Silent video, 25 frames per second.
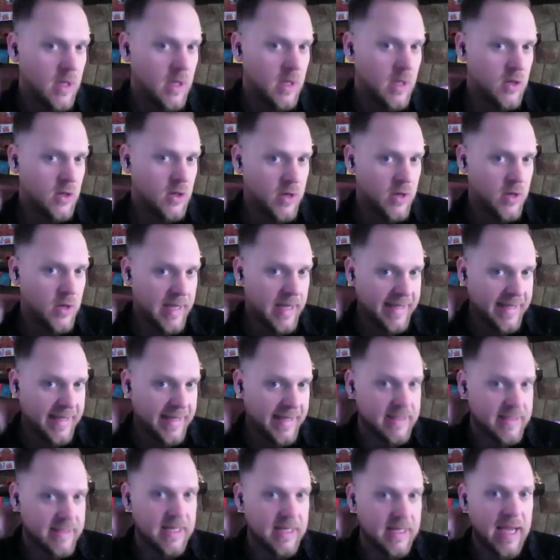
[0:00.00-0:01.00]
The neck
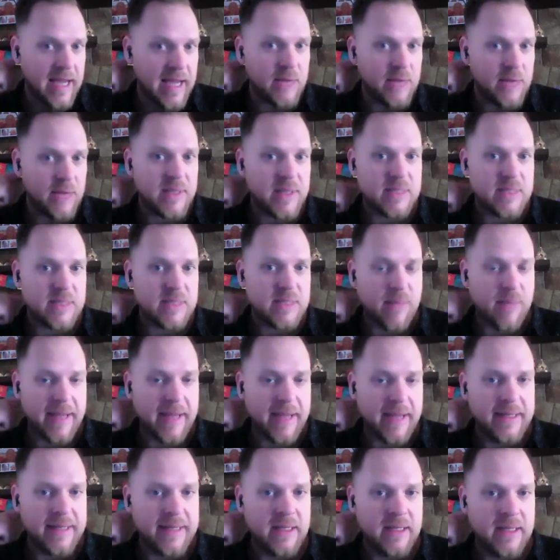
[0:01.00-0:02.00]
is aligned with the
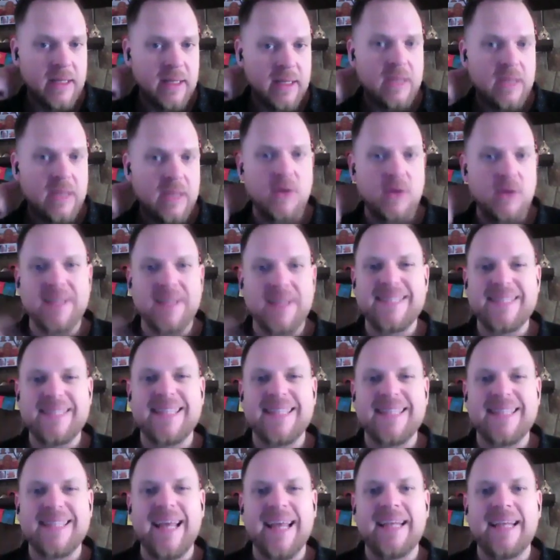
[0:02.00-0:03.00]
spine. You can
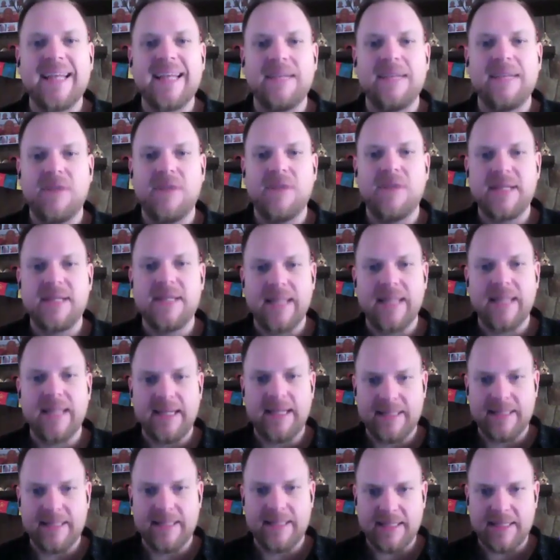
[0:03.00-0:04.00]
slightly, very
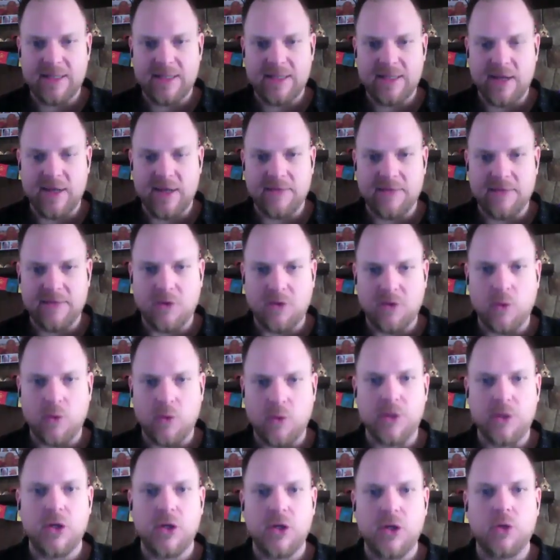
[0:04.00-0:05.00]
slightly tilt the head
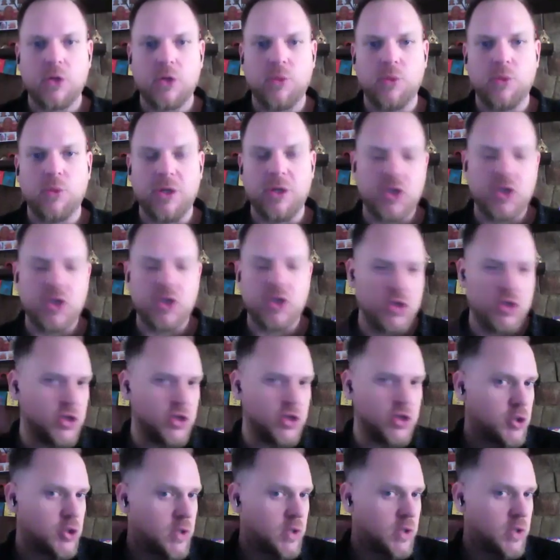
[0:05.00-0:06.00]
forward, not too much,
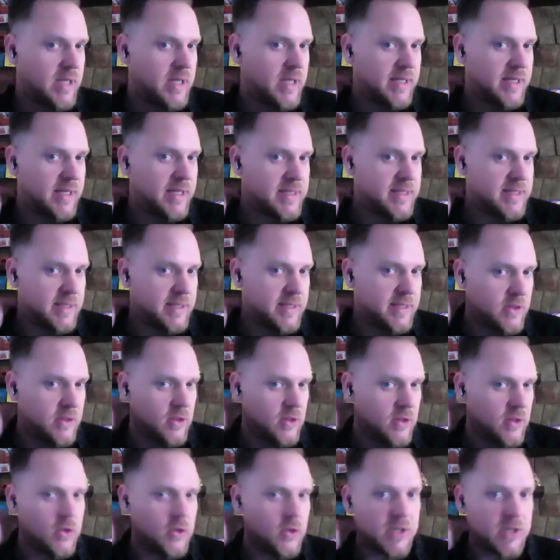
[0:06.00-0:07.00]
just so that it is in
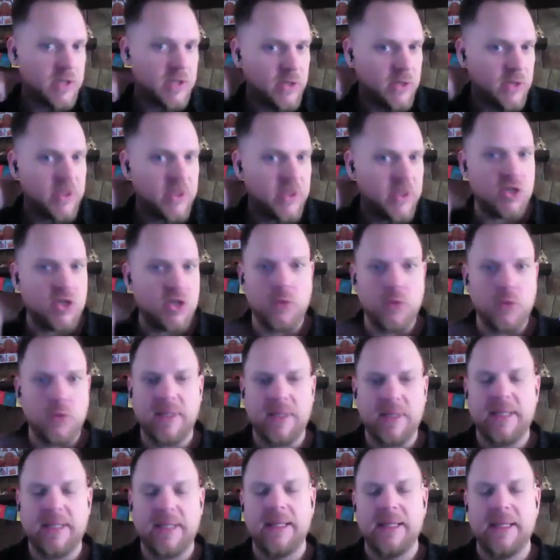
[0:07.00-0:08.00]
the continuation
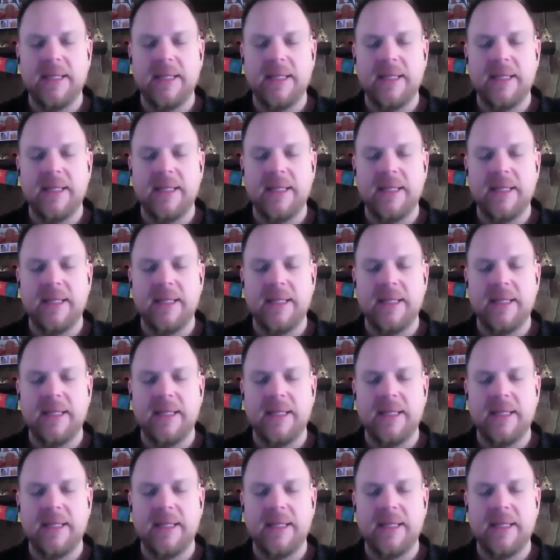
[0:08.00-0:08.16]
with the